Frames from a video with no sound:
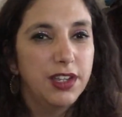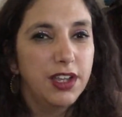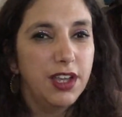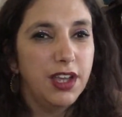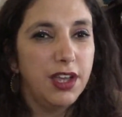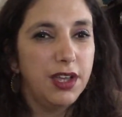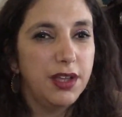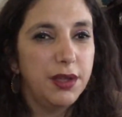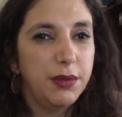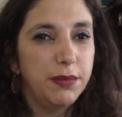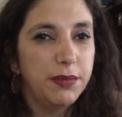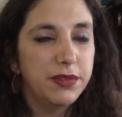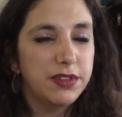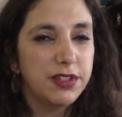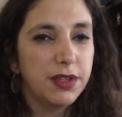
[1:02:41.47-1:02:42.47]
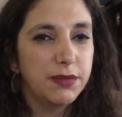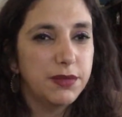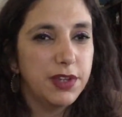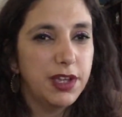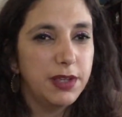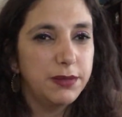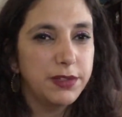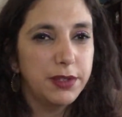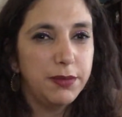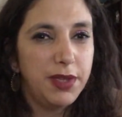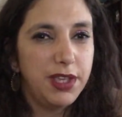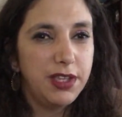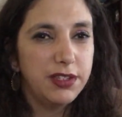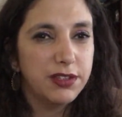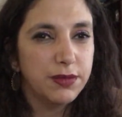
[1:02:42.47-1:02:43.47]
Sometimes I
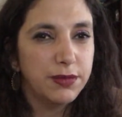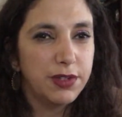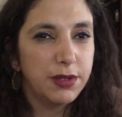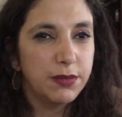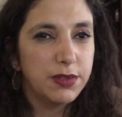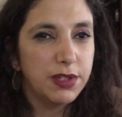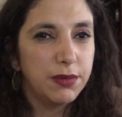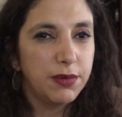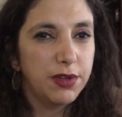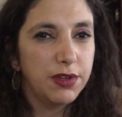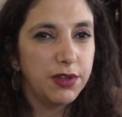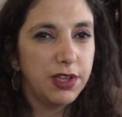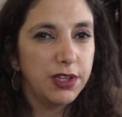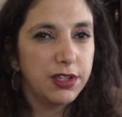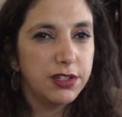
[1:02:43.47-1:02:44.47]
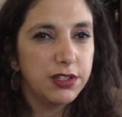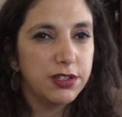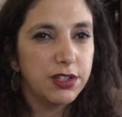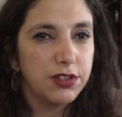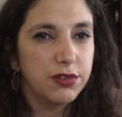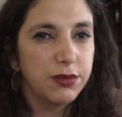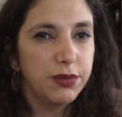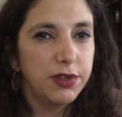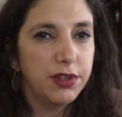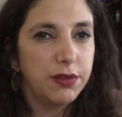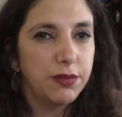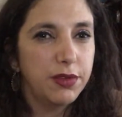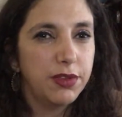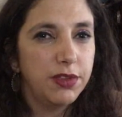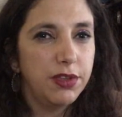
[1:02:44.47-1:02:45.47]
may, sometimes I won't. How can I schedule a
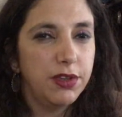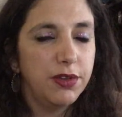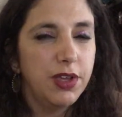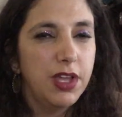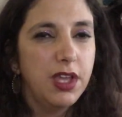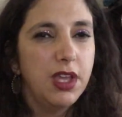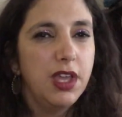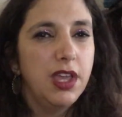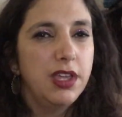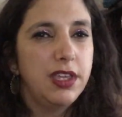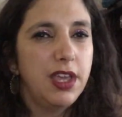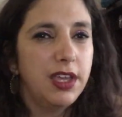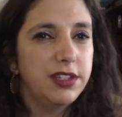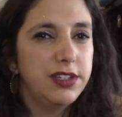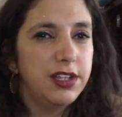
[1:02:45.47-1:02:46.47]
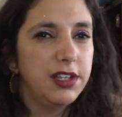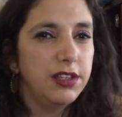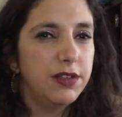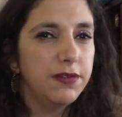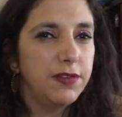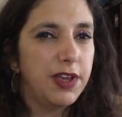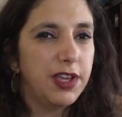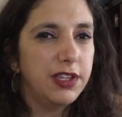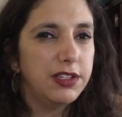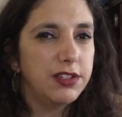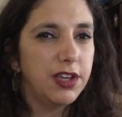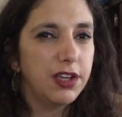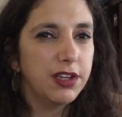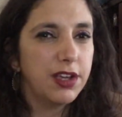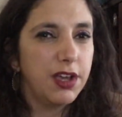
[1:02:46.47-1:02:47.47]
reading with you? Yeah,
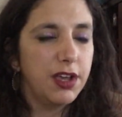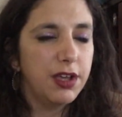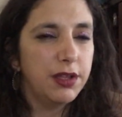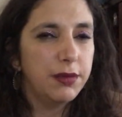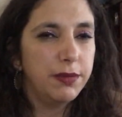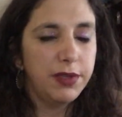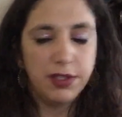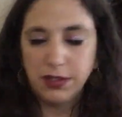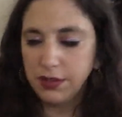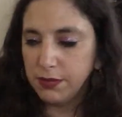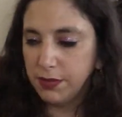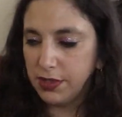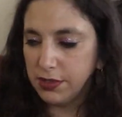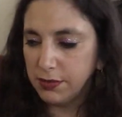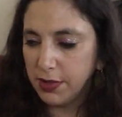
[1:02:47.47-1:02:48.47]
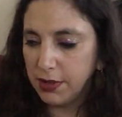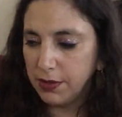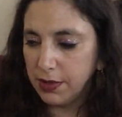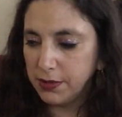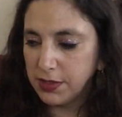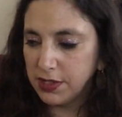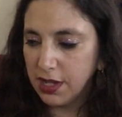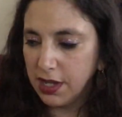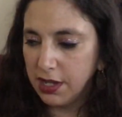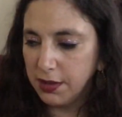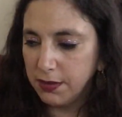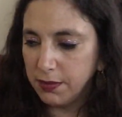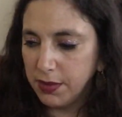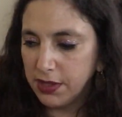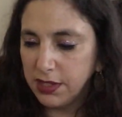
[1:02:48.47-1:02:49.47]
DaleLevine.com is my
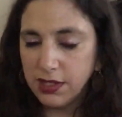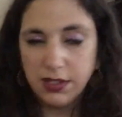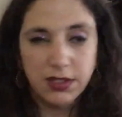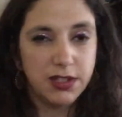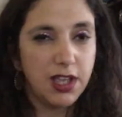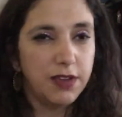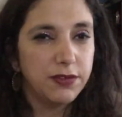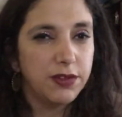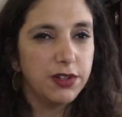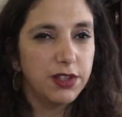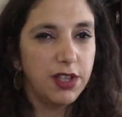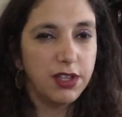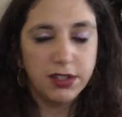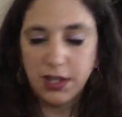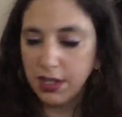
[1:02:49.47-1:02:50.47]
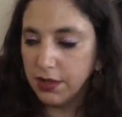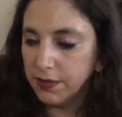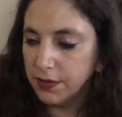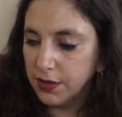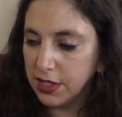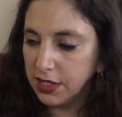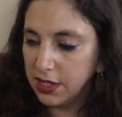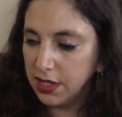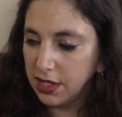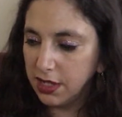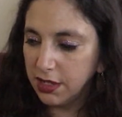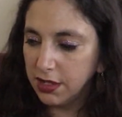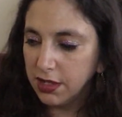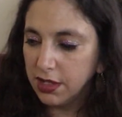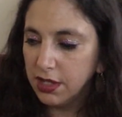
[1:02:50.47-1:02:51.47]
website, but this is after a long day of
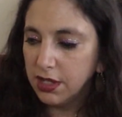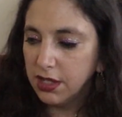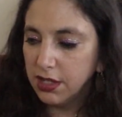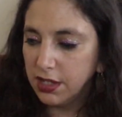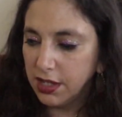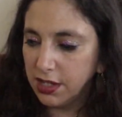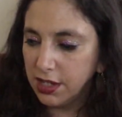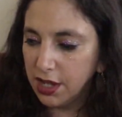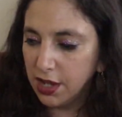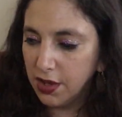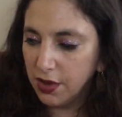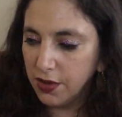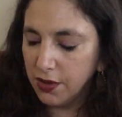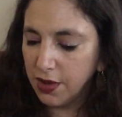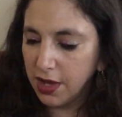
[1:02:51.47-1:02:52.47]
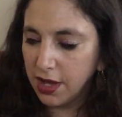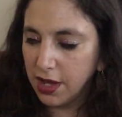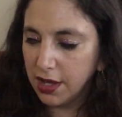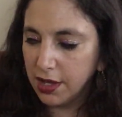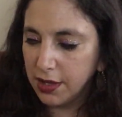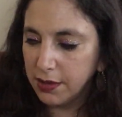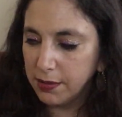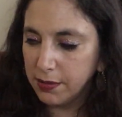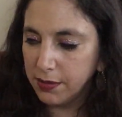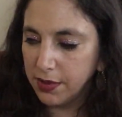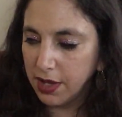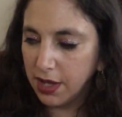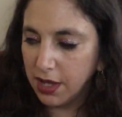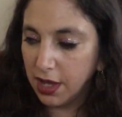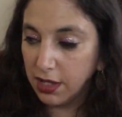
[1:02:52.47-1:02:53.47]
reading. You know,
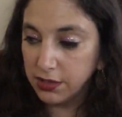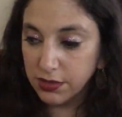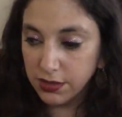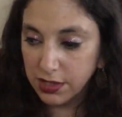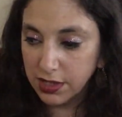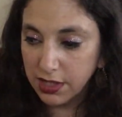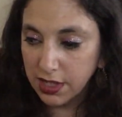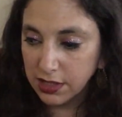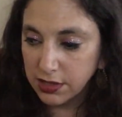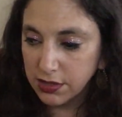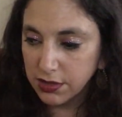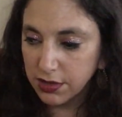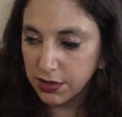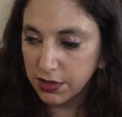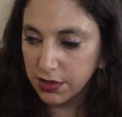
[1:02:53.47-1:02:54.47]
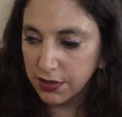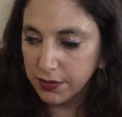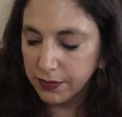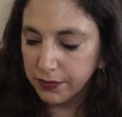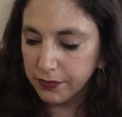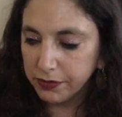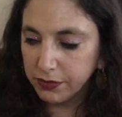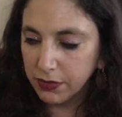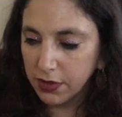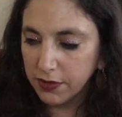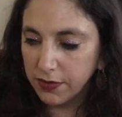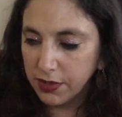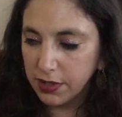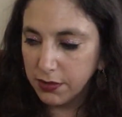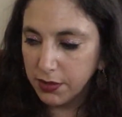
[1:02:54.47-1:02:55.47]
I also can answer
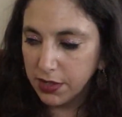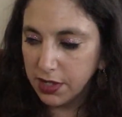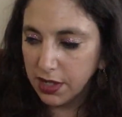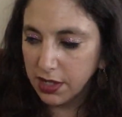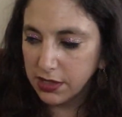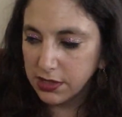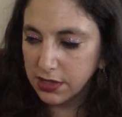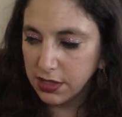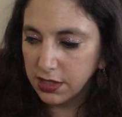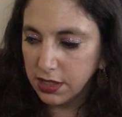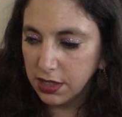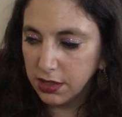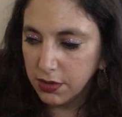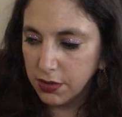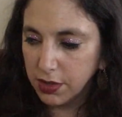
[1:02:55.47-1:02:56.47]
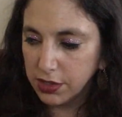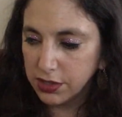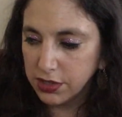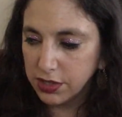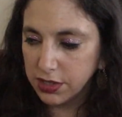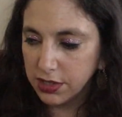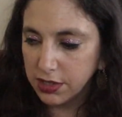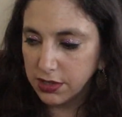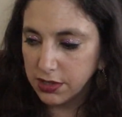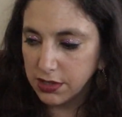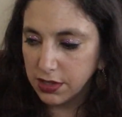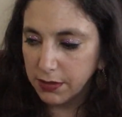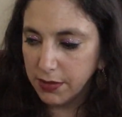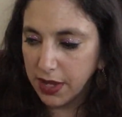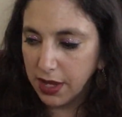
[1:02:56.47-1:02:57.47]
if anyone has any
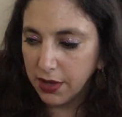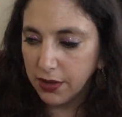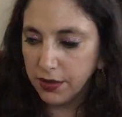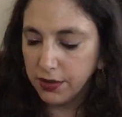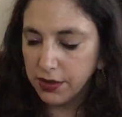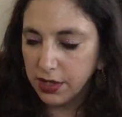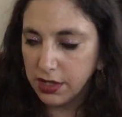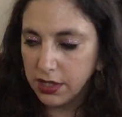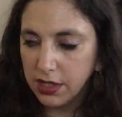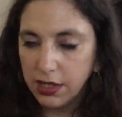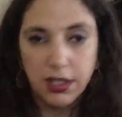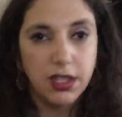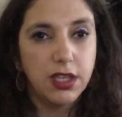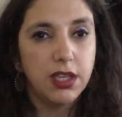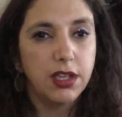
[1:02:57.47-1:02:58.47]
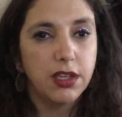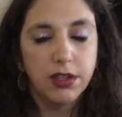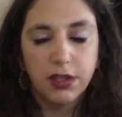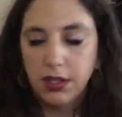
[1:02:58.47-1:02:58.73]
questions about anything,